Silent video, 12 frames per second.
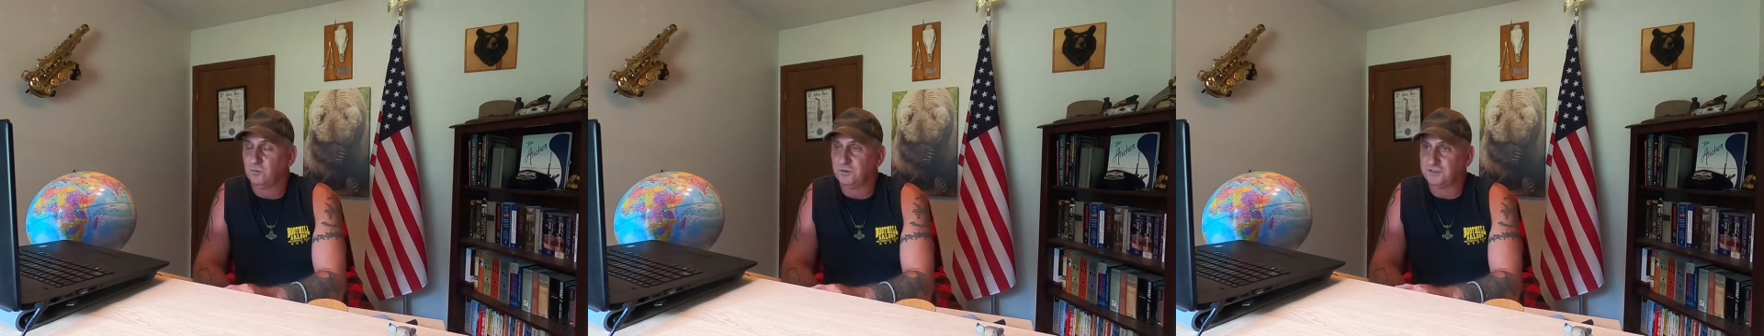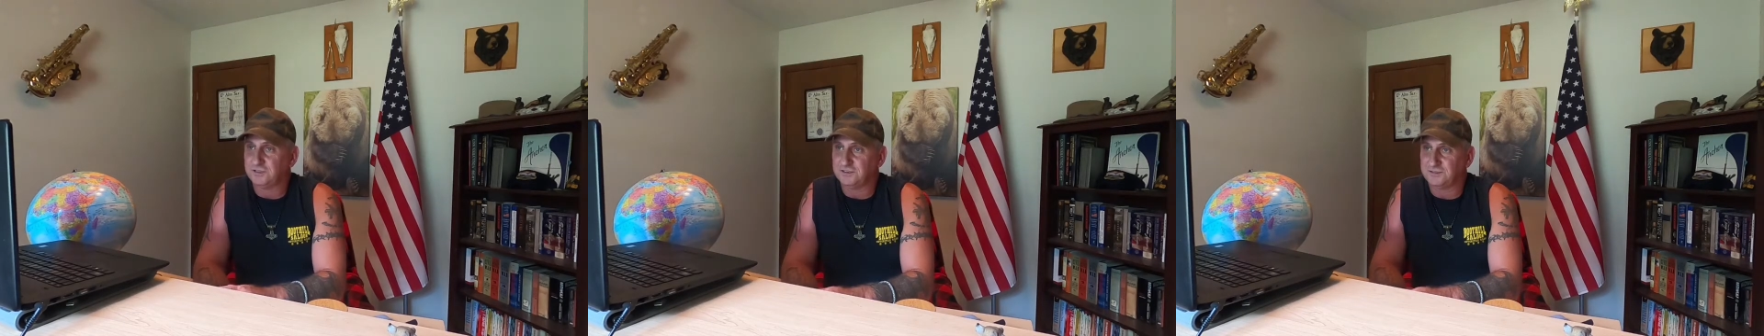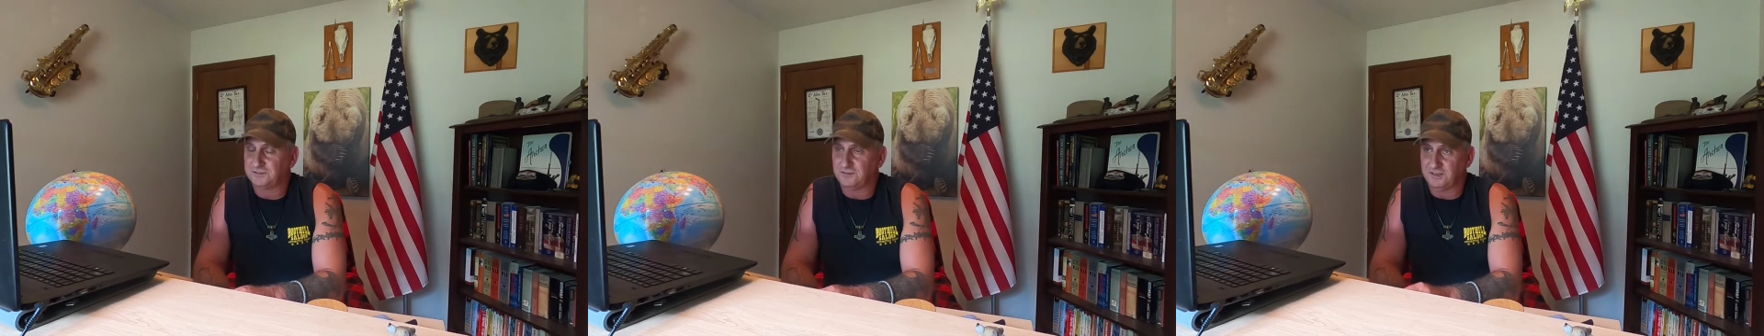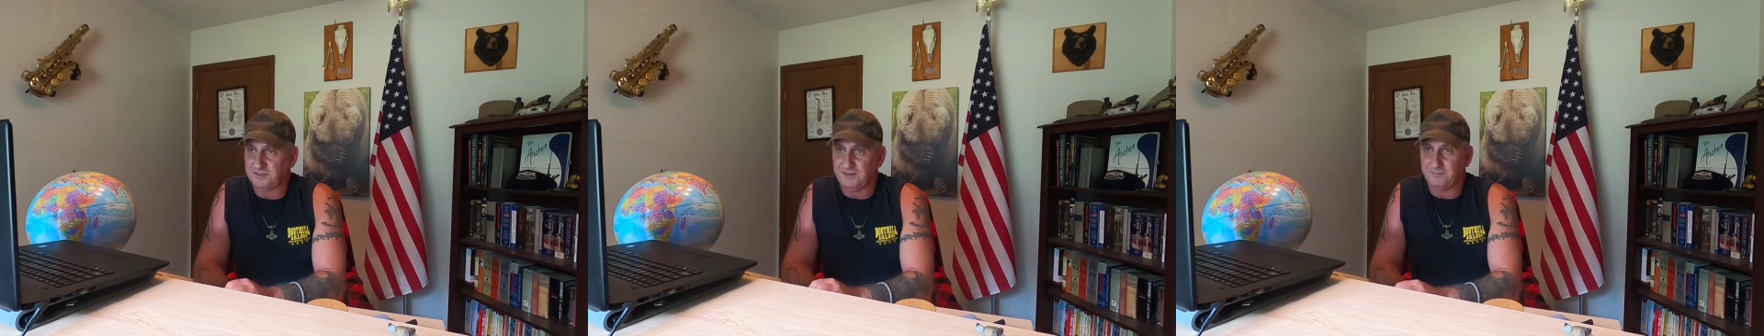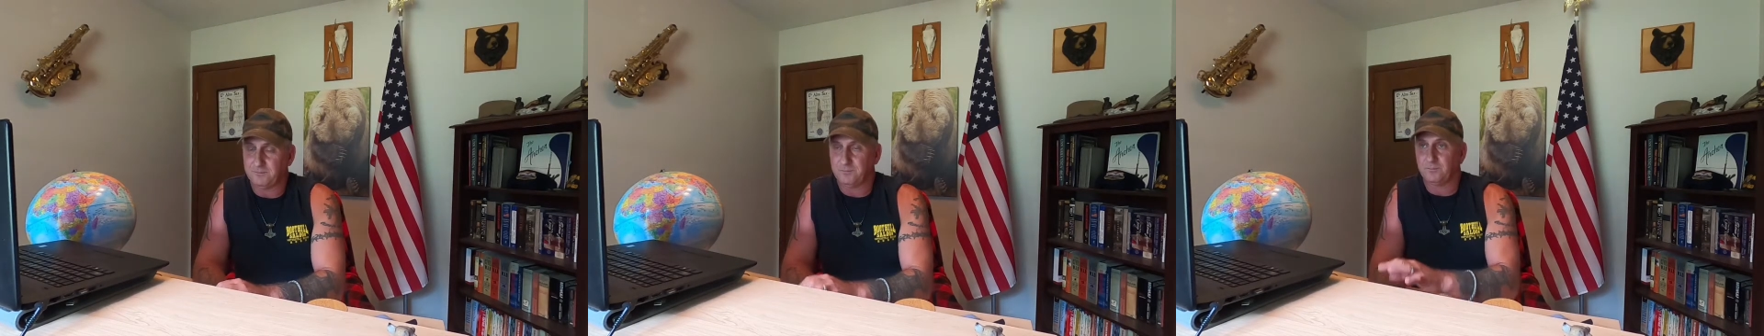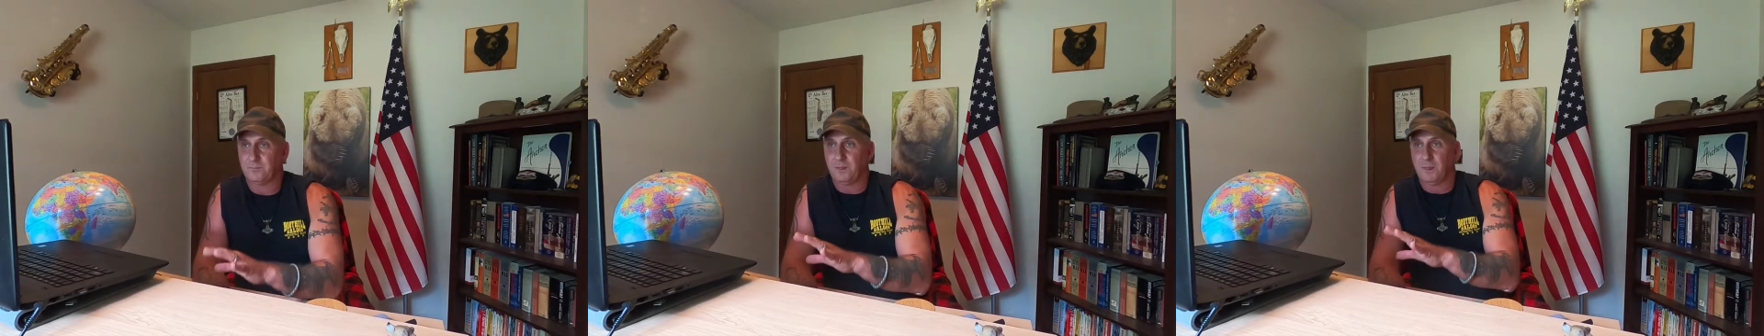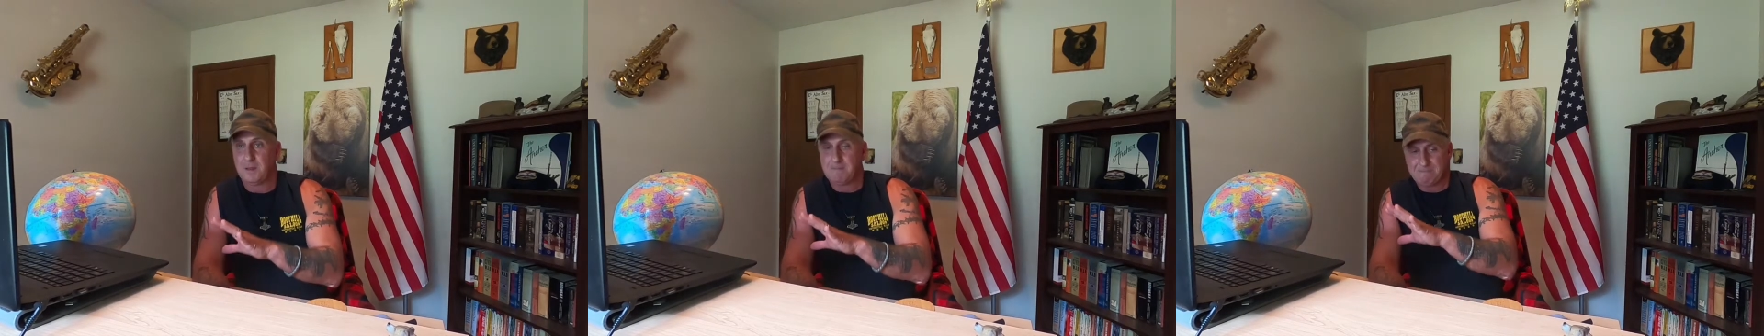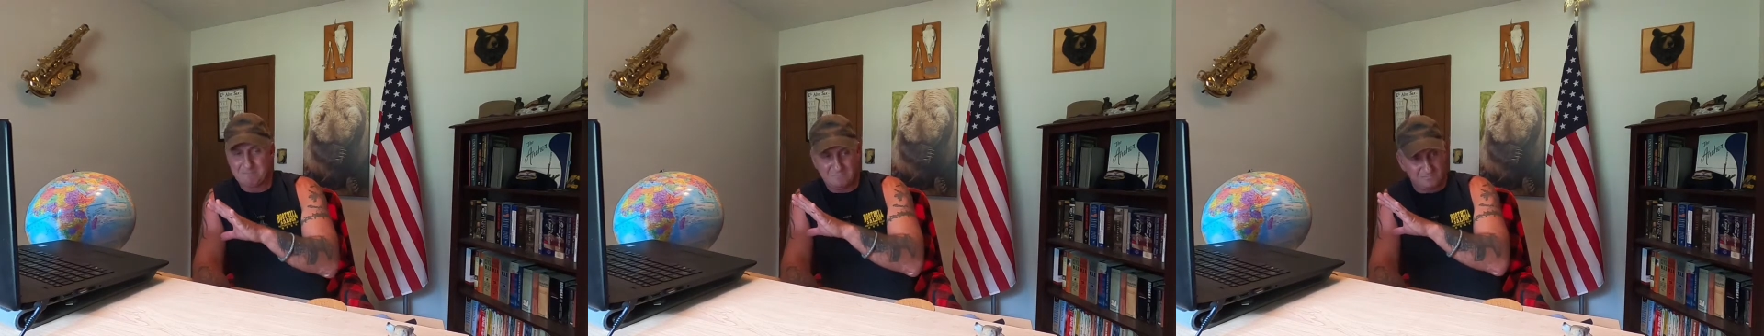which is like
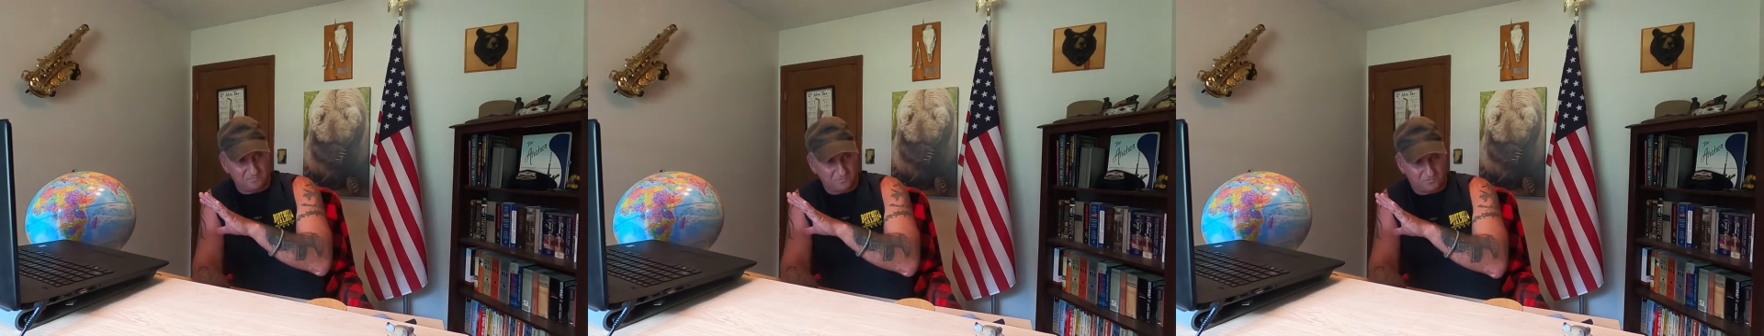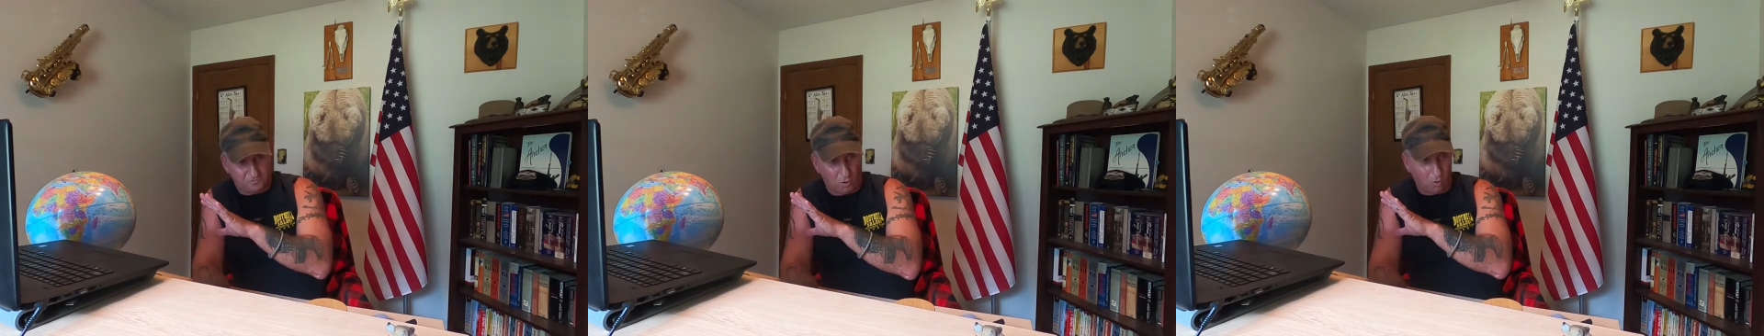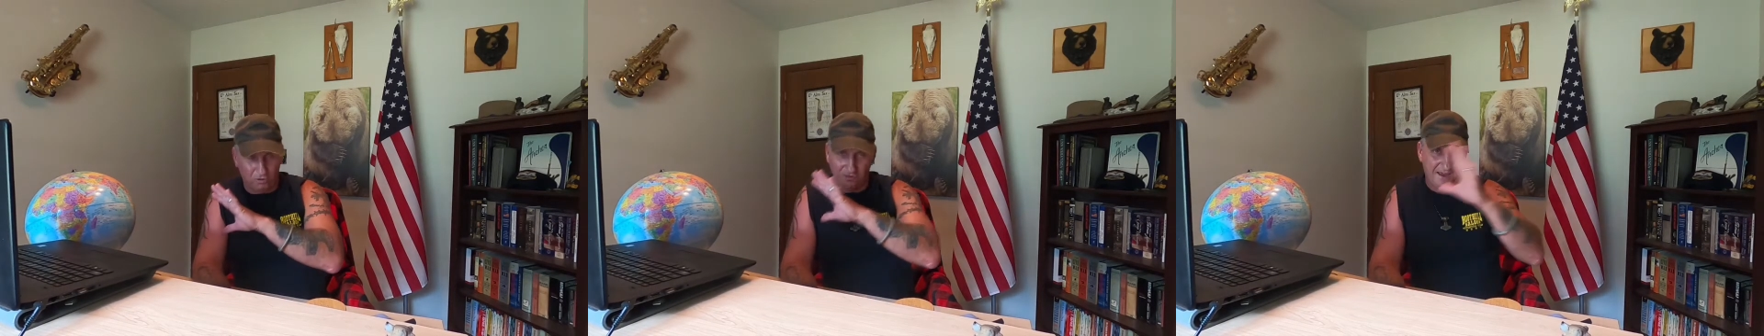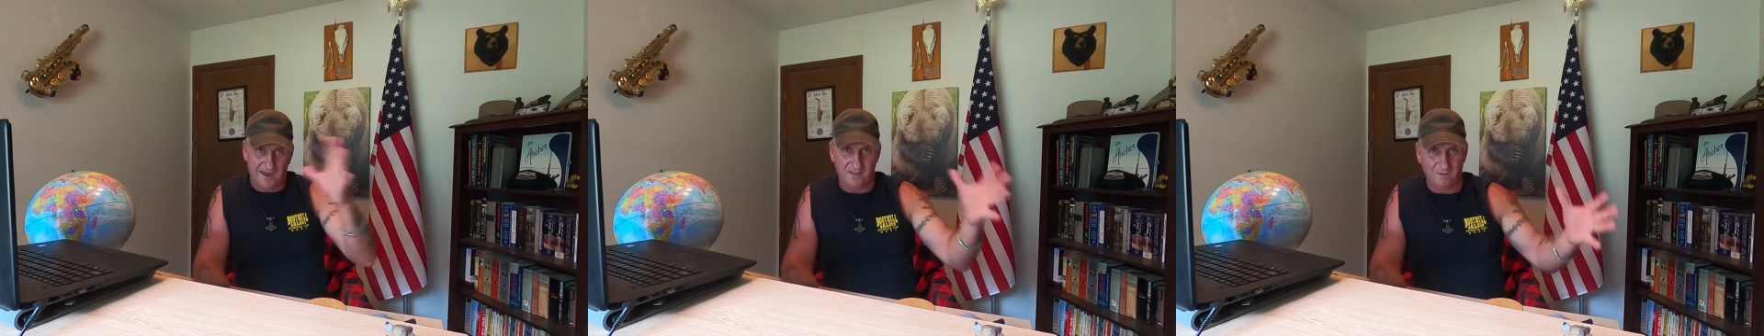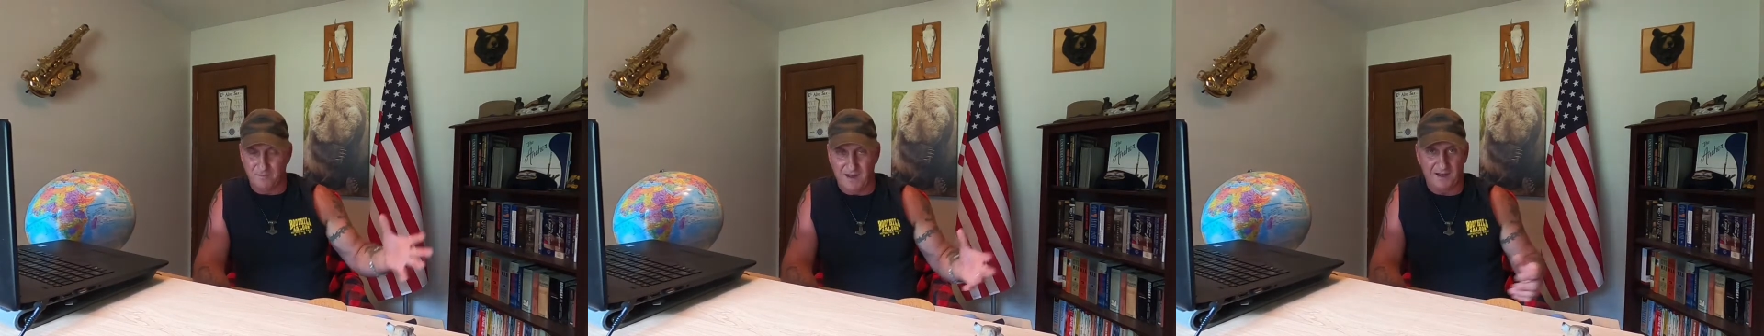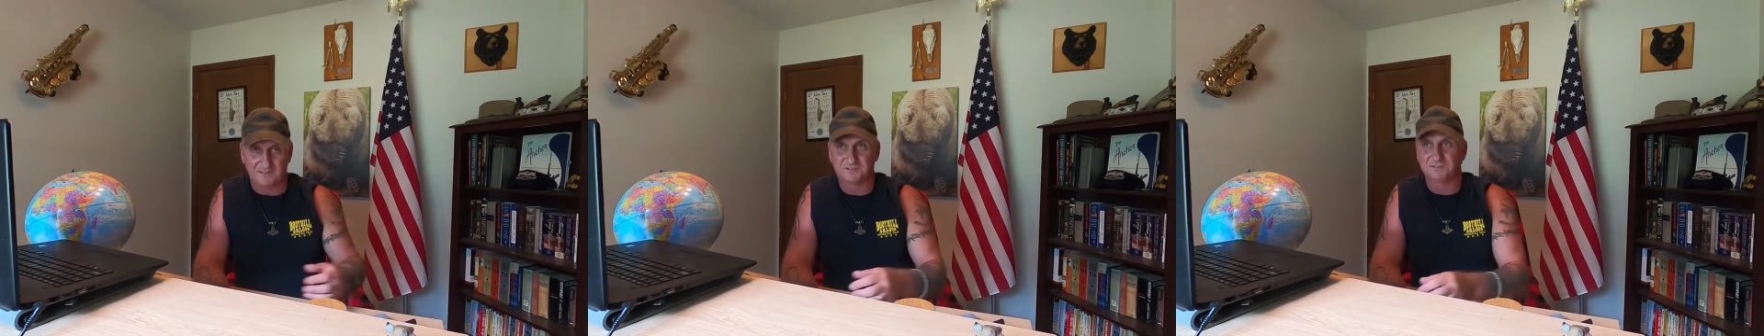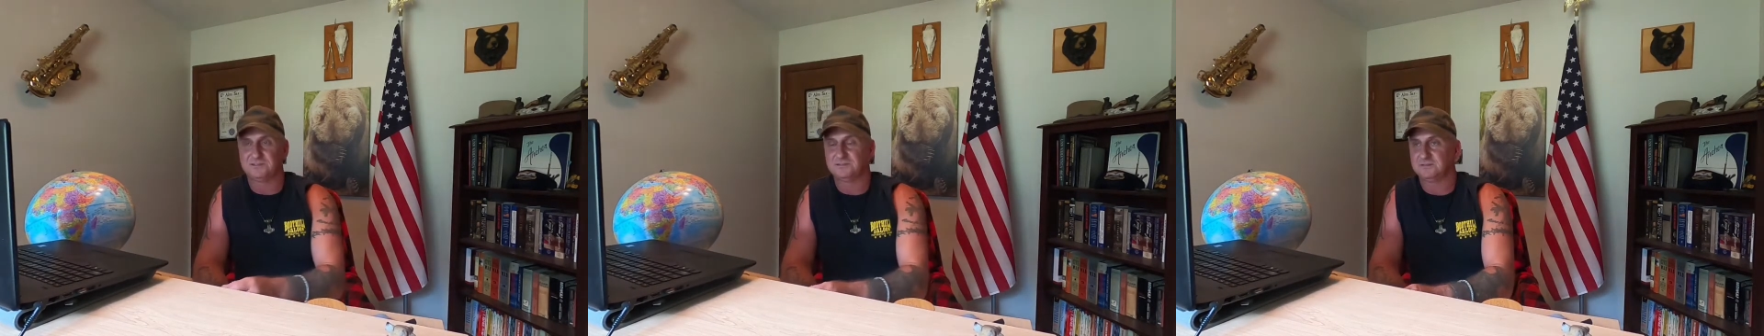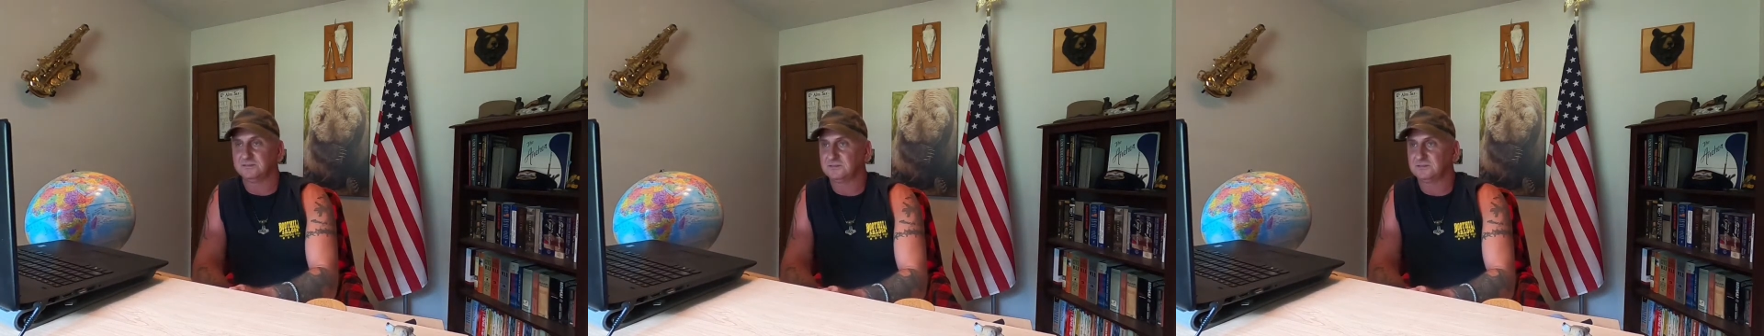totally out of the box.